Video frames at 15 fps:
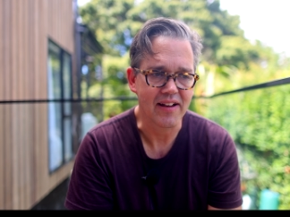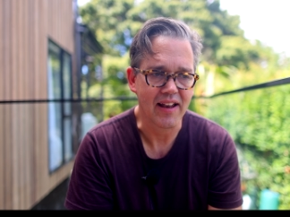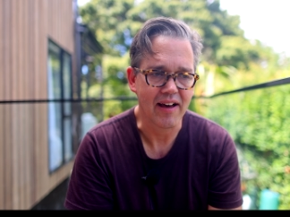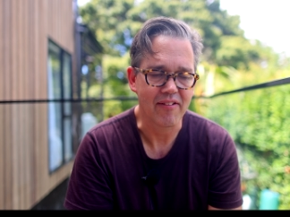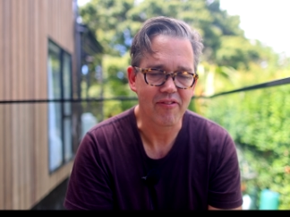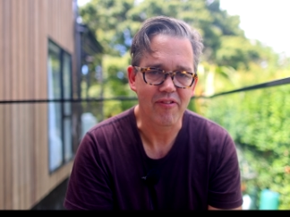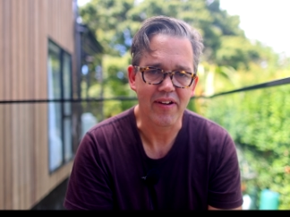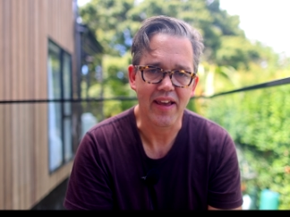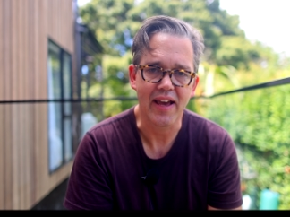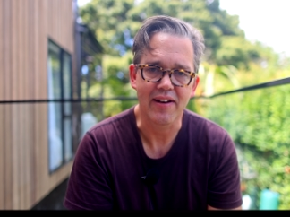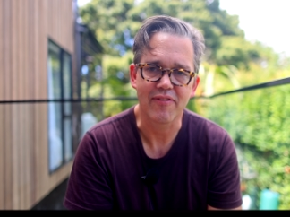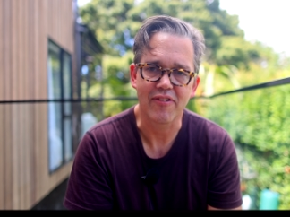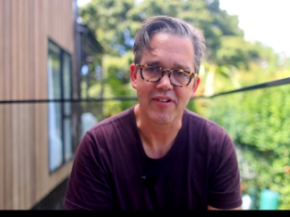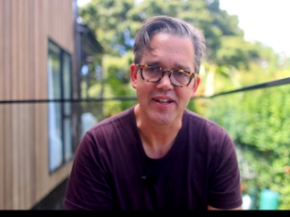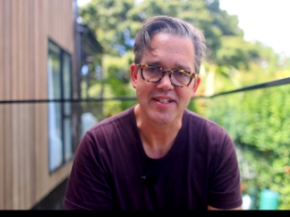love we
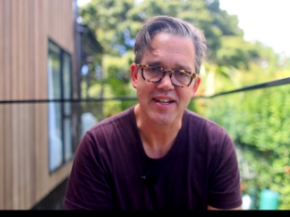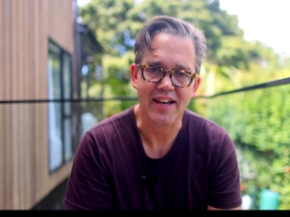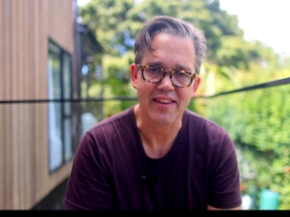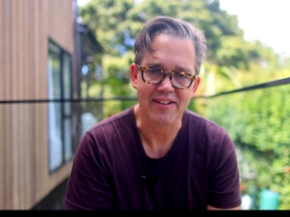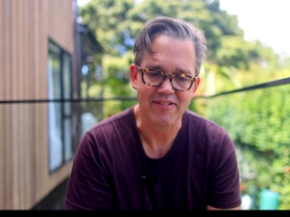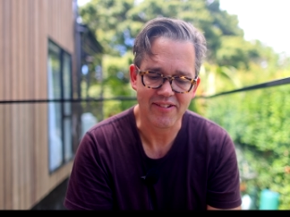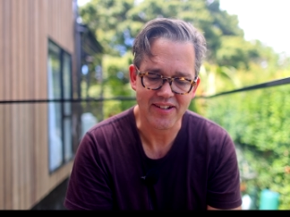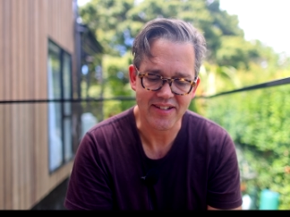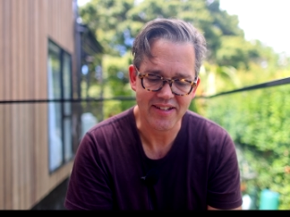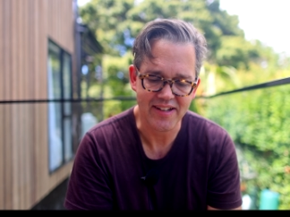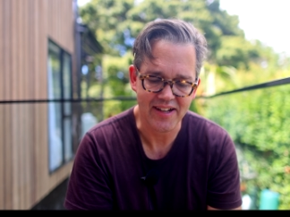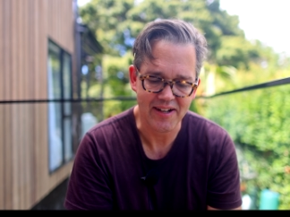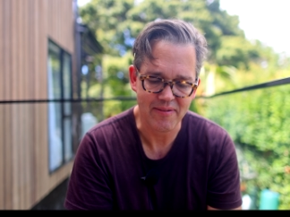had for each other, and